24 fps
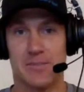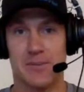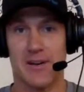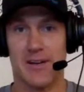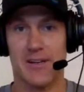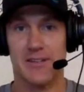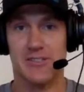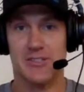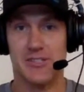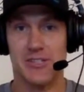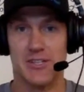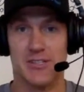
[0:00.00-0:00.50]
but
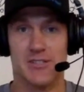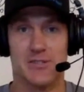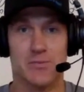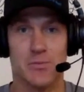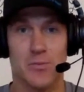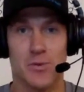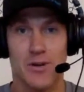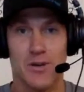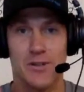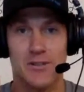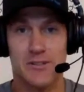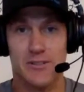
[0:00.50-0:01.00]
I just
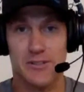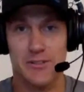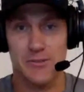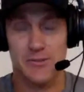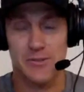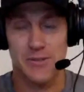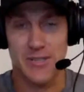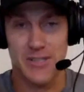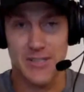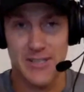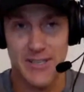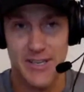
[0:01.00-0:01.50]
want
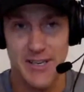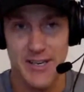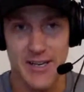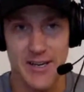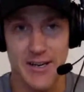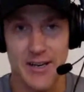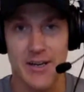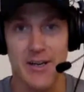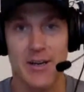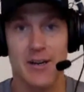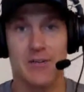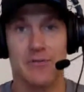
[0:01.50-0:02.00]
to
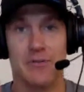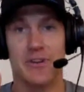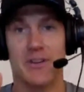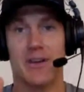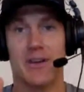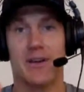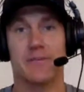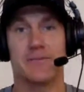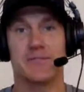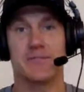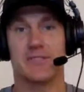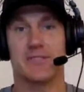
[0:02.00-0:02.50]
again
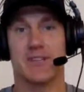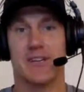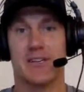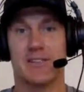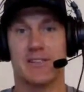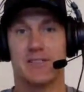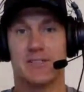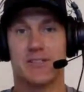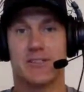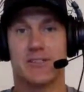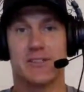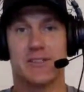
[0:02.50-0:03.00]

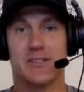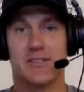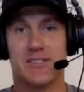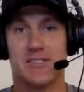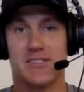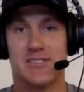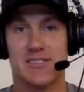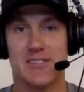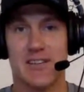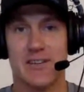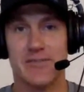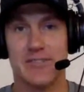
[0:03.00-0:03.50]
re-emphasize
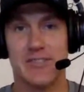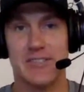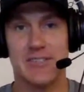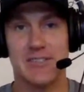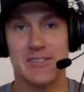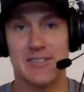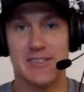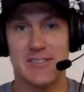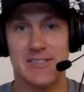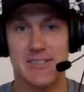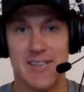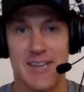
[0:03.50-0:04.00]
this
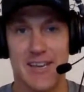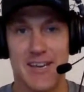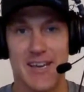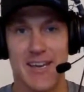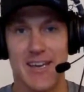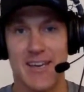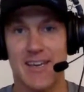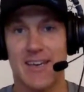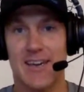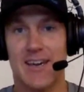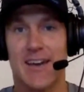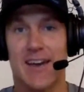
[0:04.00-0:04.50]

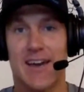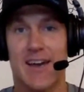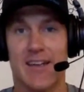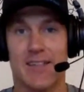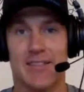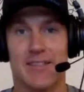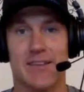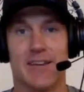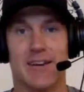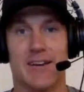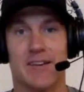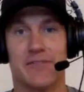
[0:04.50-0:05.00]
7-day
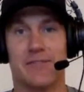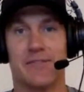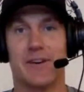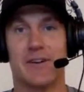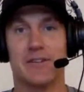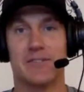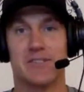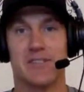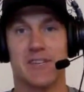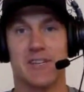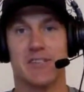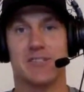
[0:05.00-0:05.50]
Athletic
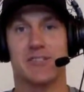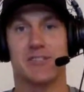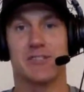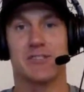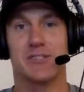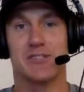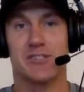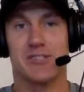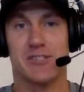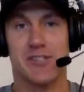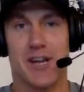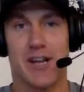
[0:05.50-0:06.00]

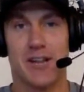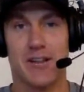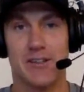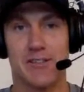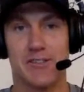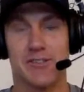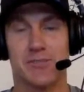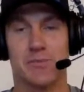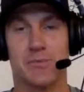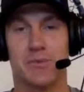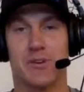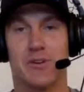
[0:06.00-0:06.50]
Foundations Challenge.